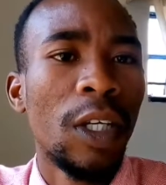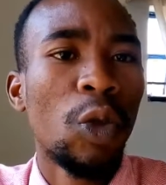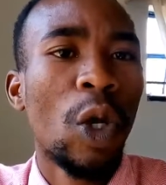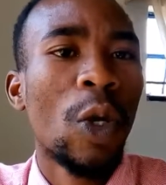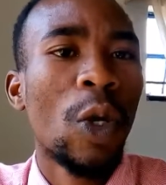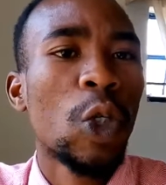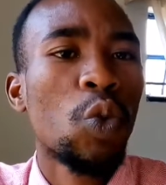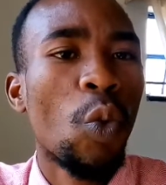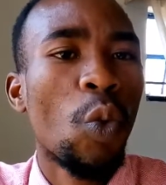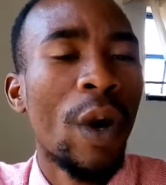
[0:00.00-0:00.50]
And
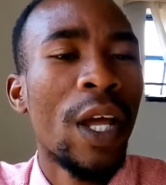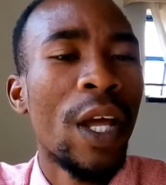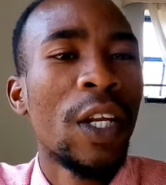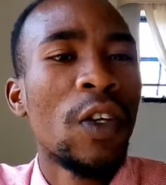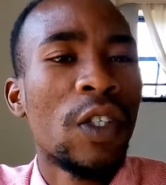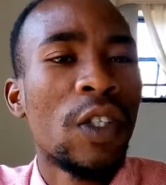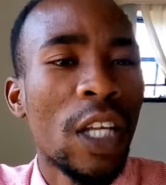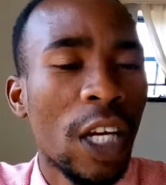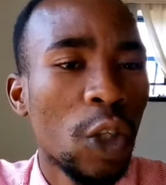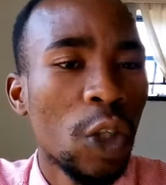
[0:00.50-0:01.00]
that was when
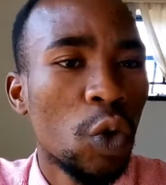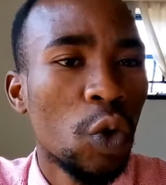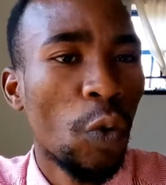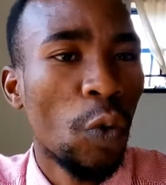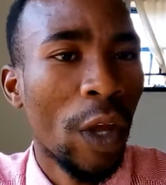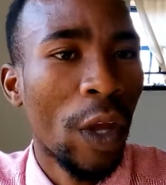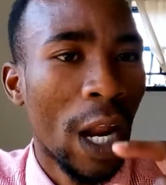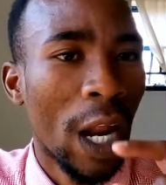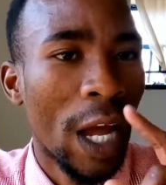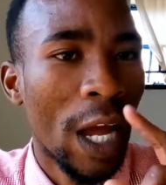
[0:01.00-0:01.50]
he started to
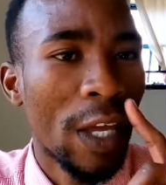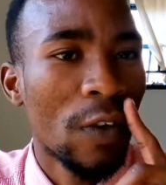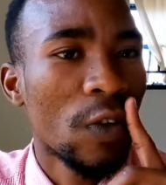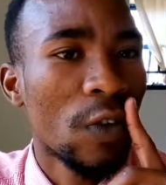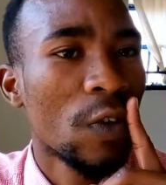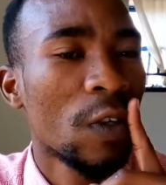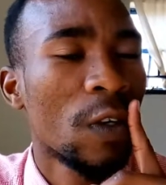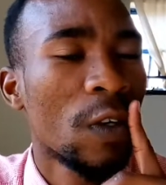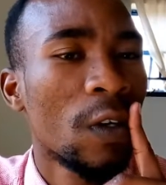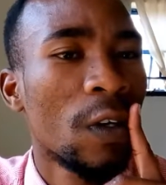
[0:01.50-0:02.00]

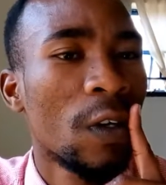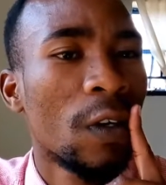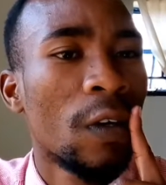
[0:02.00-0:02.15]
realize